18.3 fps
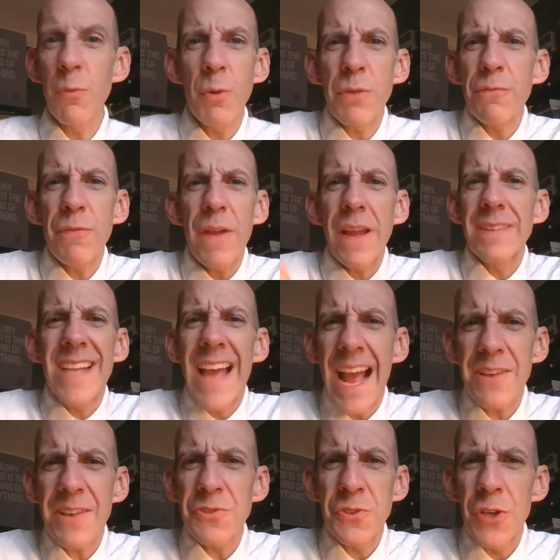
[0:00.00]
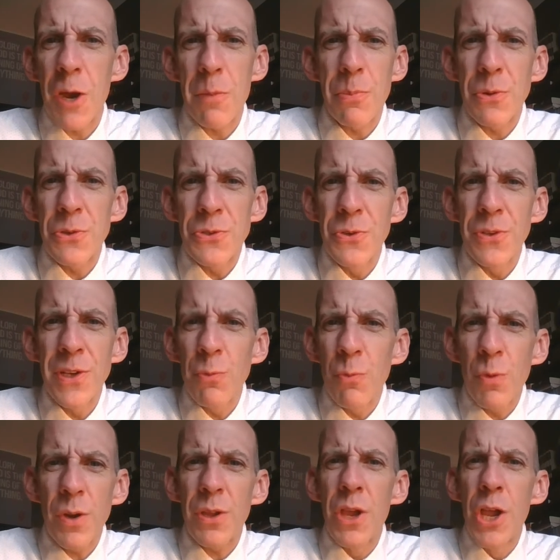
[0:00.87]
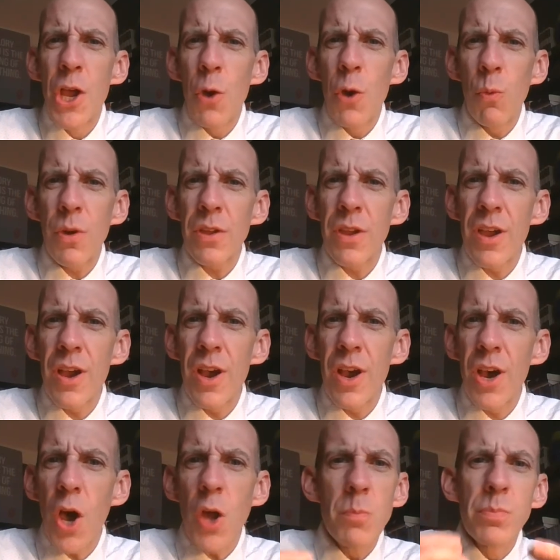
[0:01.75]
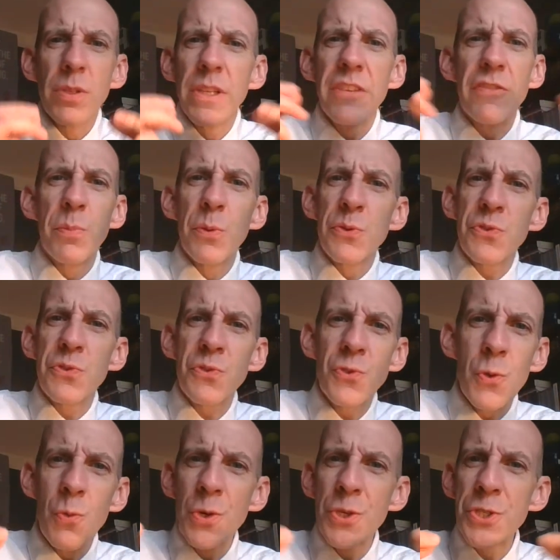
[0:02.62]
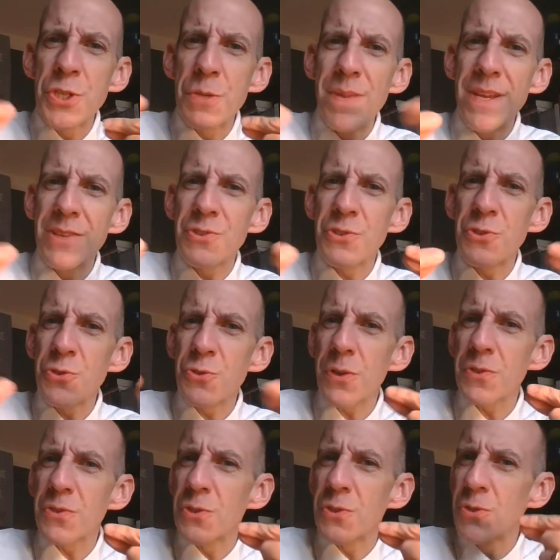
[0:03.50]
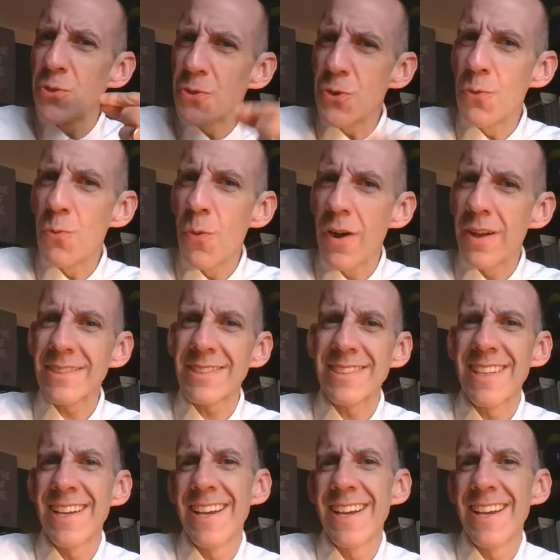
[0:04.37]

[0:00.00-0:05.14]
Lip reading: What a fantastic opportunity. What a unbelievable stewardship he has entrusted to us.